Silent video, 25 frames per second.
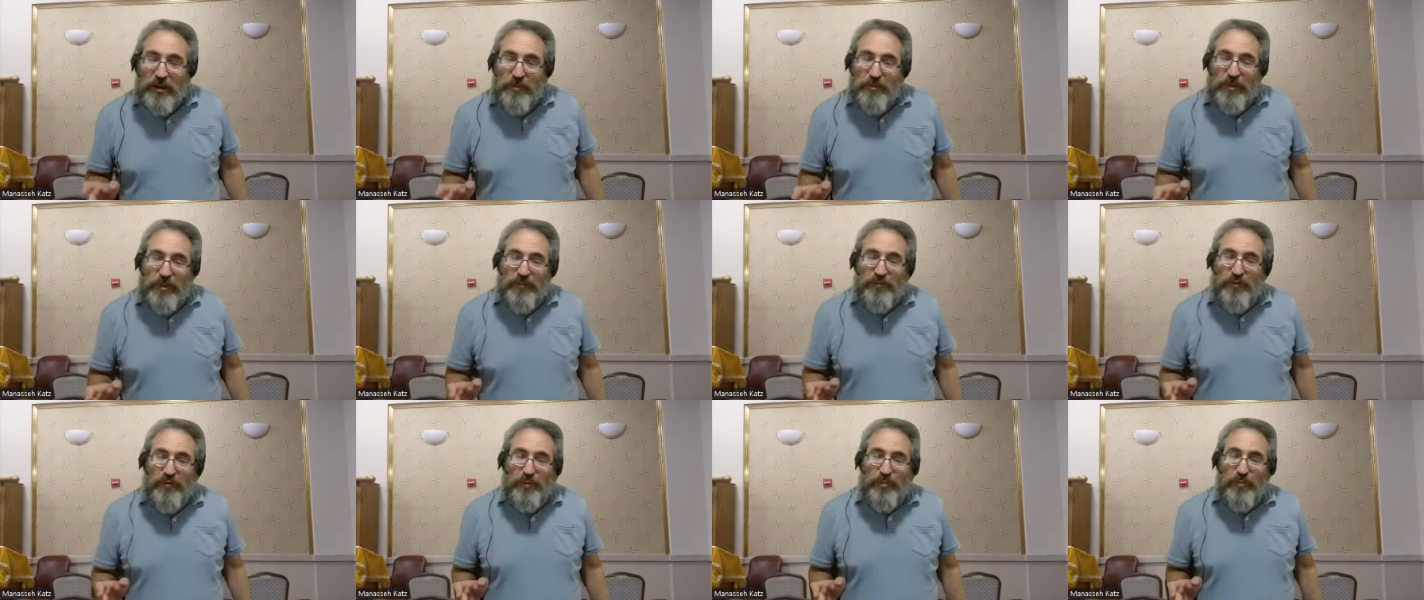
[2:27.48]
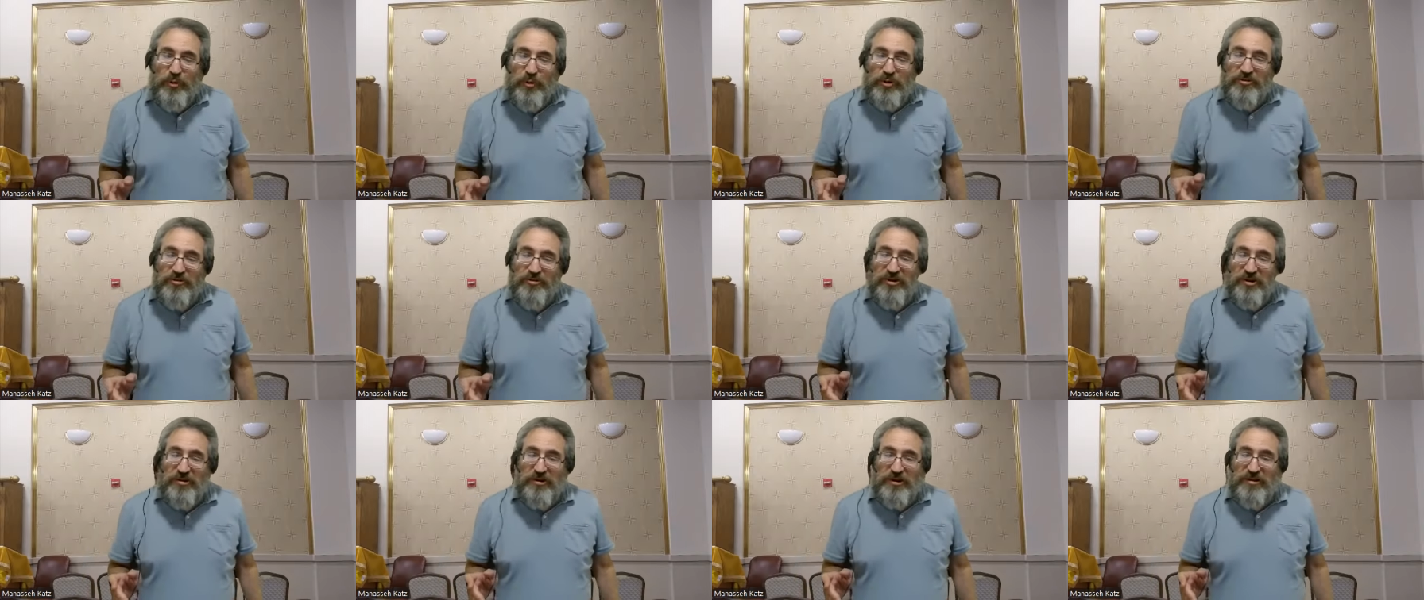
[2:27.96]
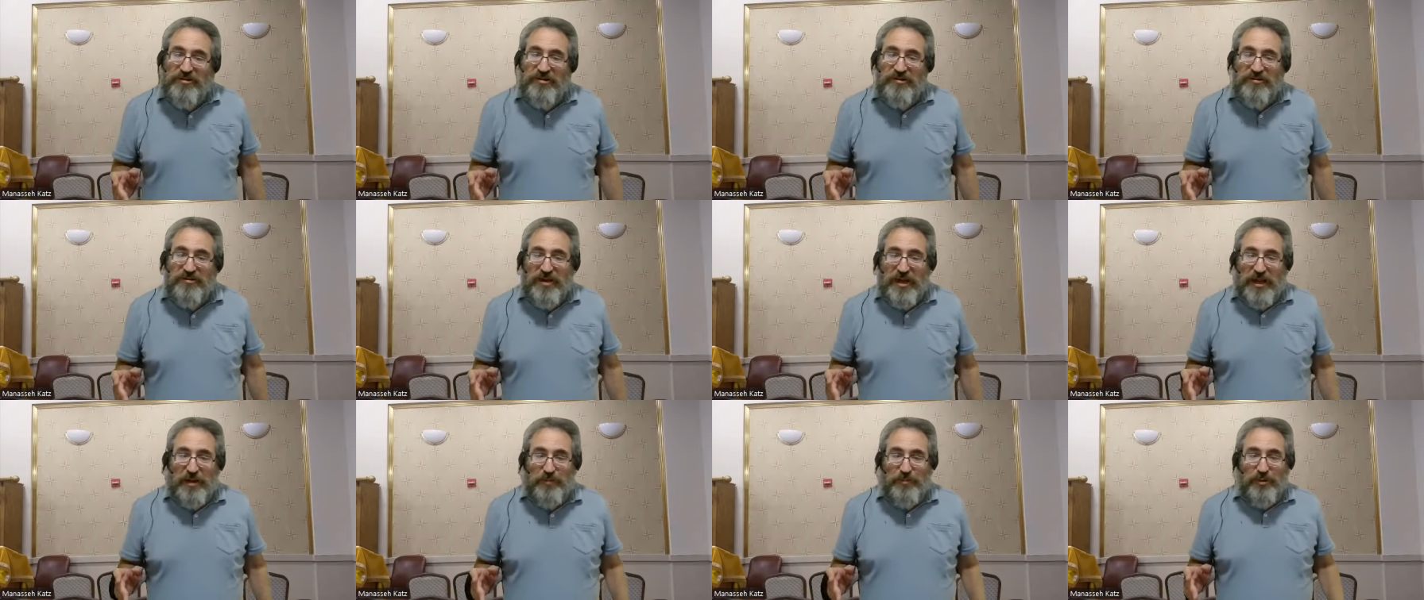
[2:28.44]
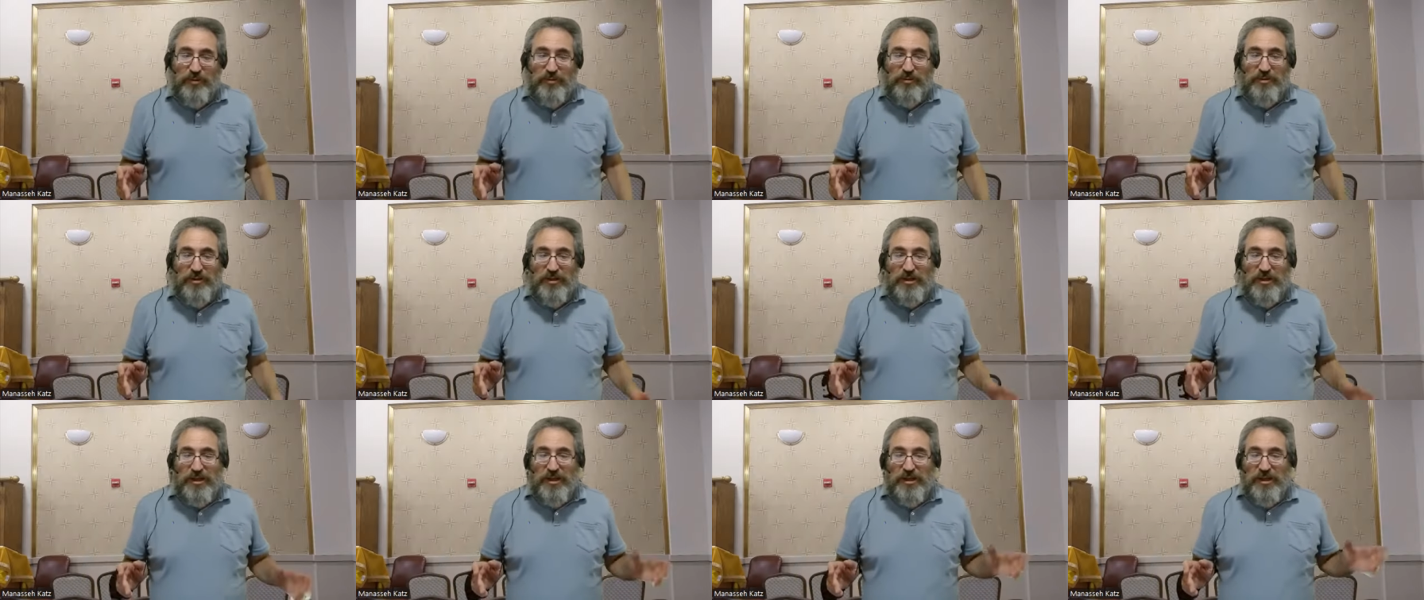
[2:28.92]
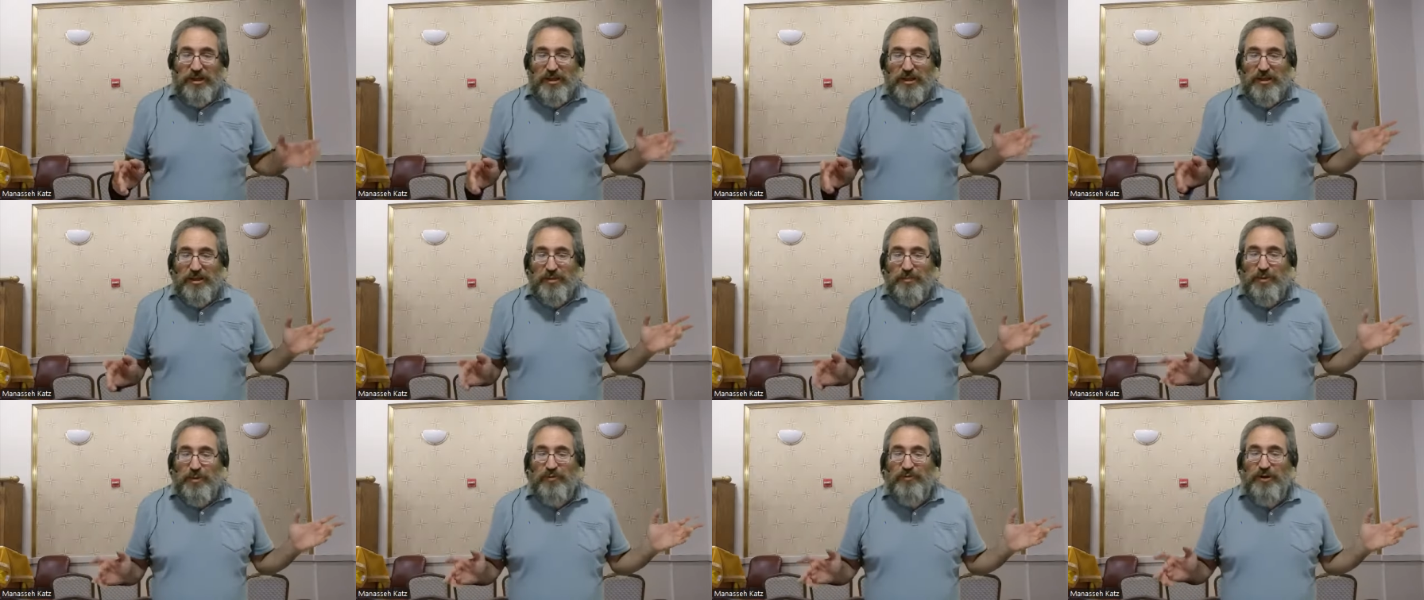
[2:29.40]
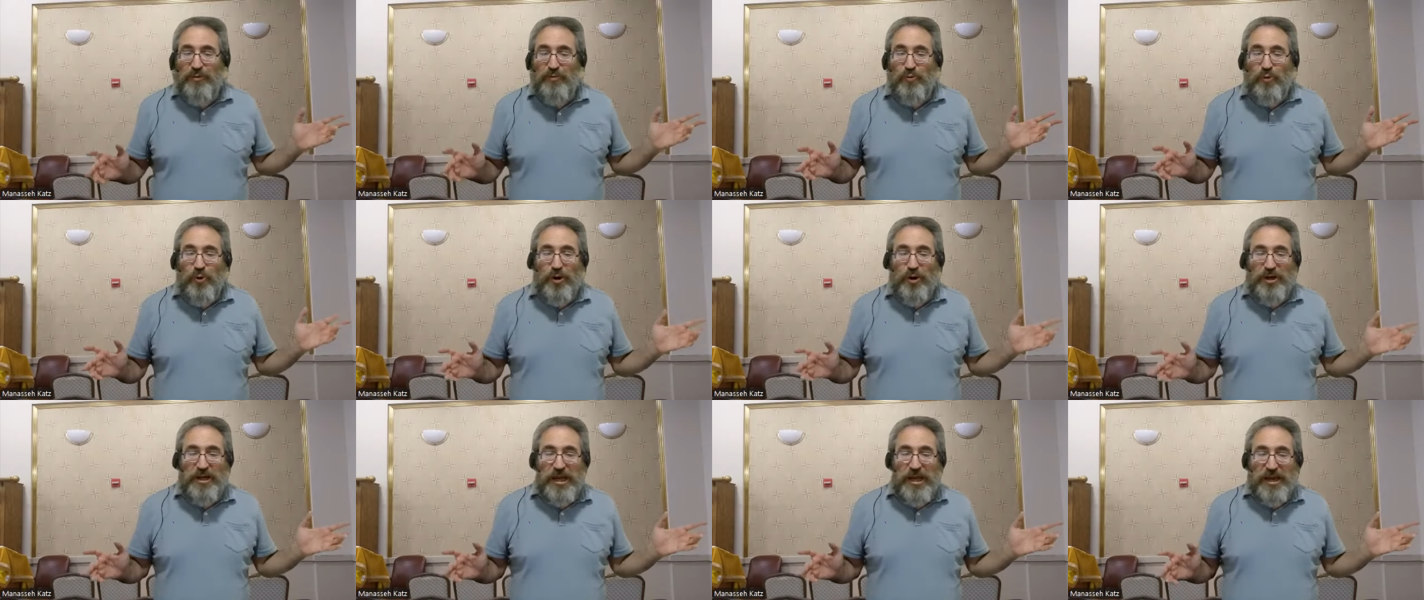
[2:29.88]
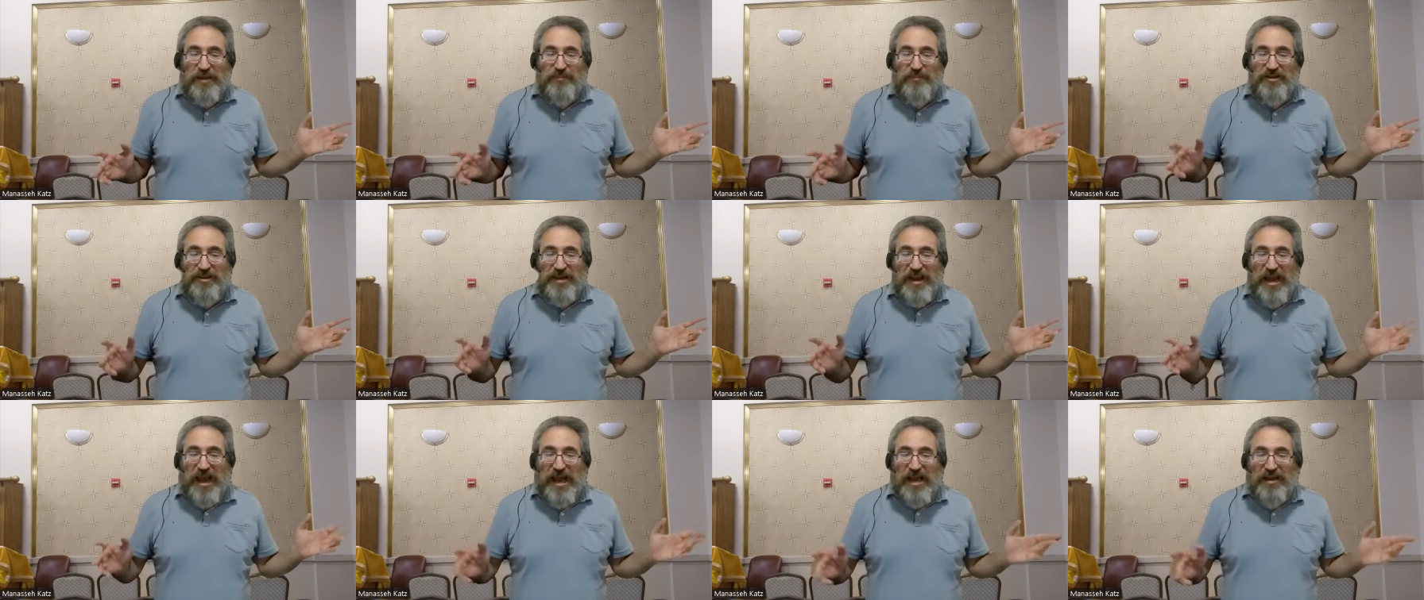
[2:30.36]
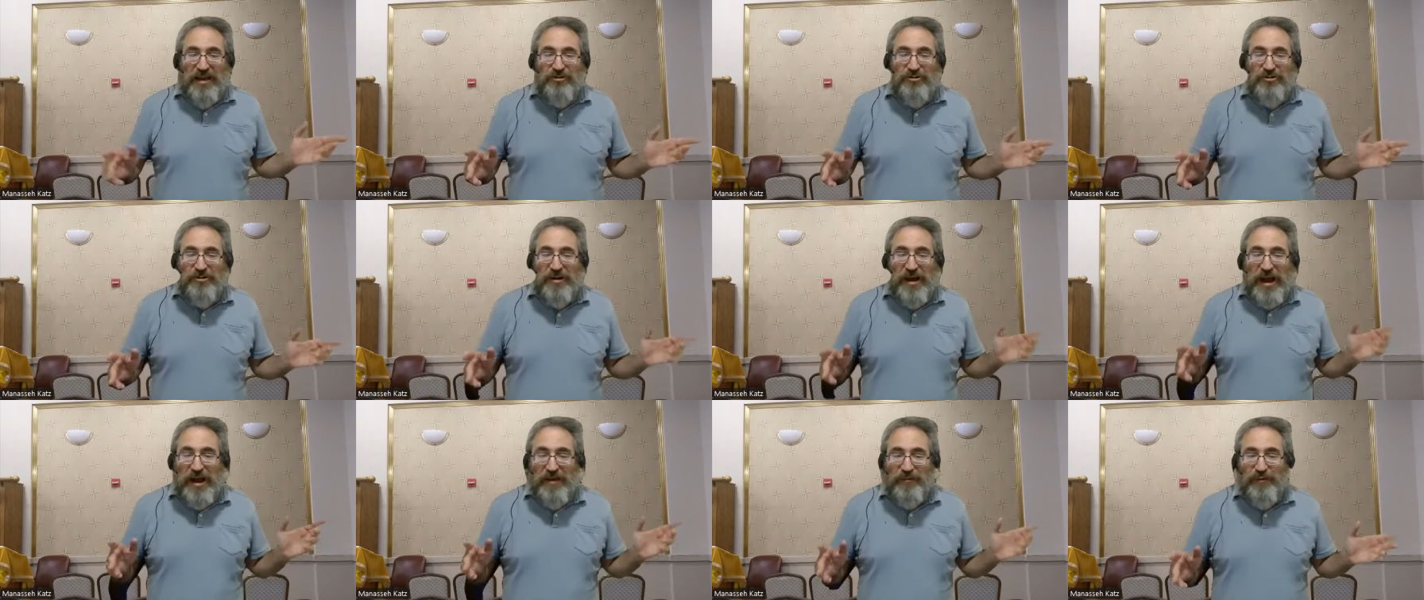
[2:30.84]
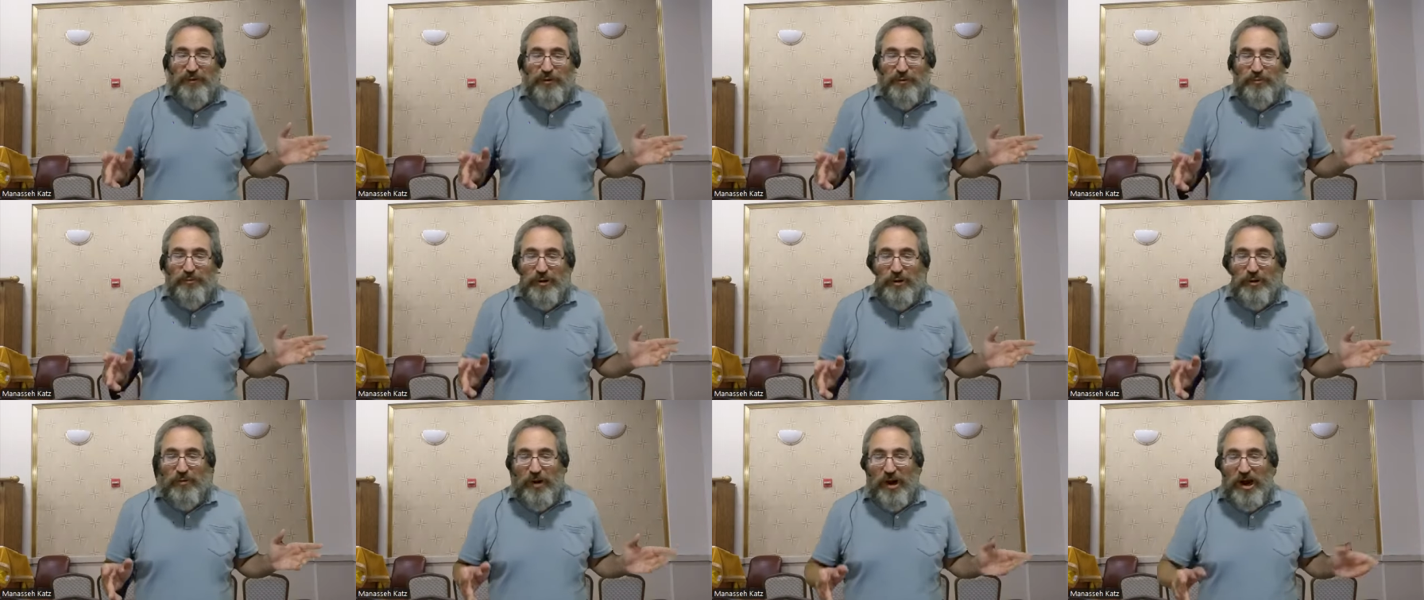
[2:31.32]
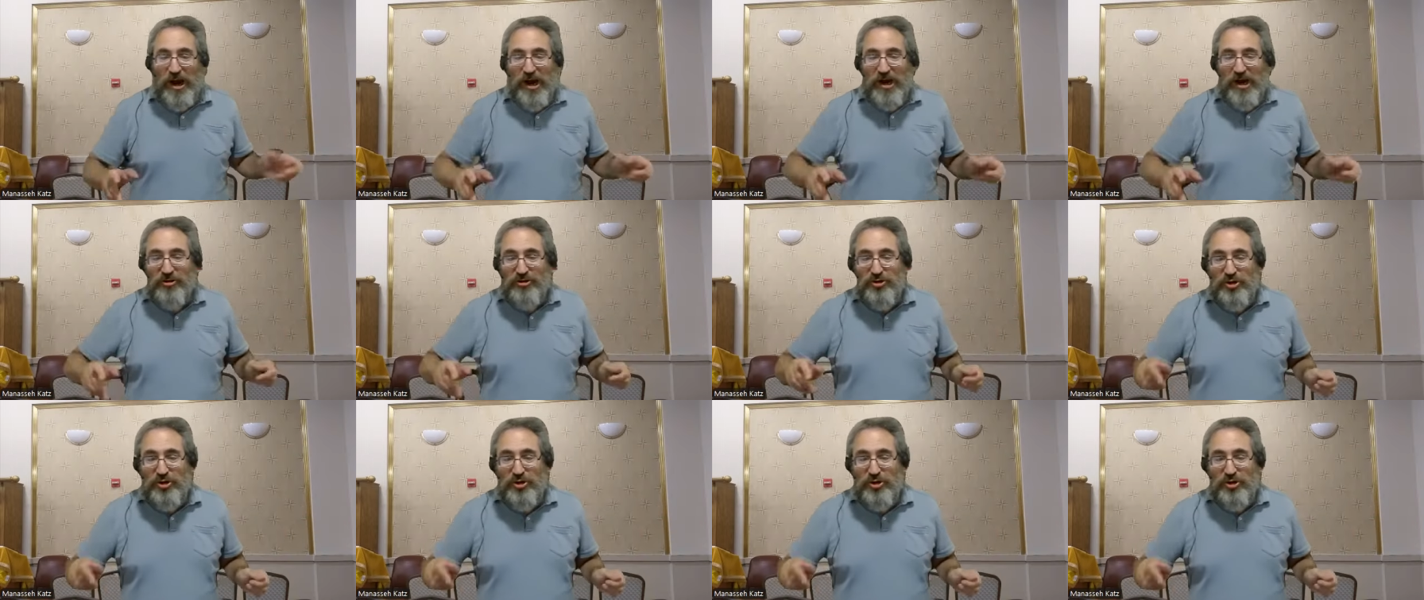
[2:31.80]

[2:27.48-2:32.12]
But for a more serious example, the movie War Games, the extra effort required,